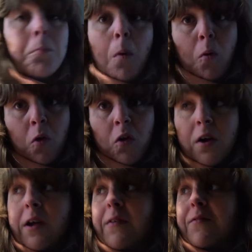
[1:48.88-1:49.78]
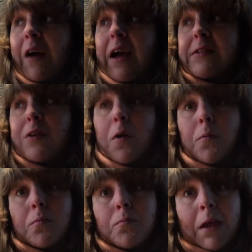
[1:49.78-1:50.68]
More if I
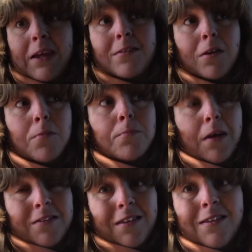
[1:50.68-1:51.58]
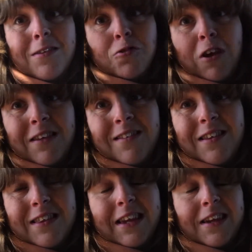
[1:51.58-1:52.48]
don't make certain buses and
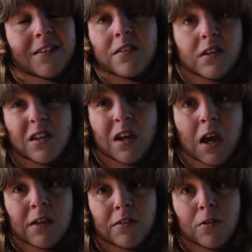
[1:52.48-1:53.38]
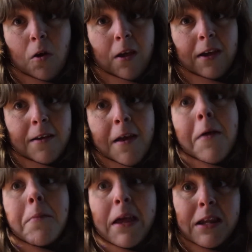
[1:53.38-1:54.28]
trains and things. It's annoying.
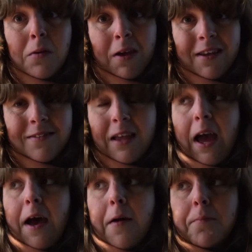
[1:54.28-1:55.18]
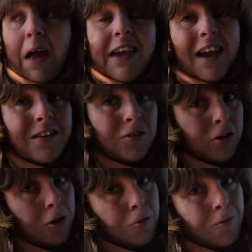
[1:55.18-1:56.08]
But anyways, um, I got
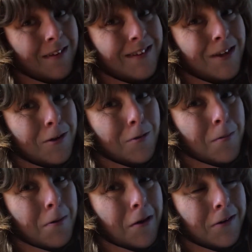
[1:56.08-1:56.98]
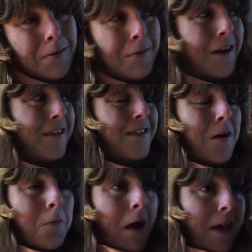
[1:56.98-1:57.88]
two new
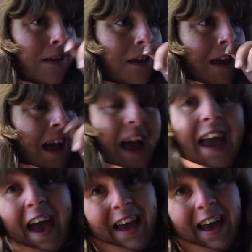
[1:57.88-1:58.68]
Pokemon. So one I